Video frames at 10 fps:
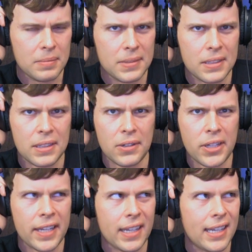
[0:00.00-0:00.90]
Um...
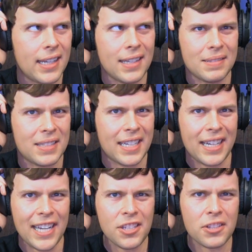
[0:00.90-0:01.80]
Okay, can
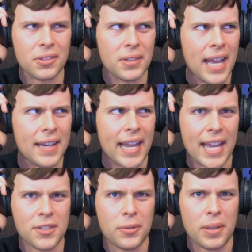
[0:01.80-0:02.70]
I just learn how to
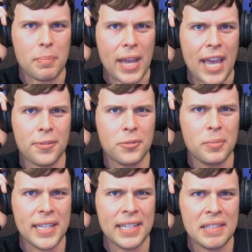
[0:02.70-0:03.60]
ask where the
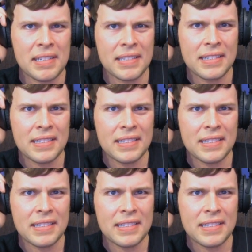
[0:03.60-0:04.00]
bathroom is?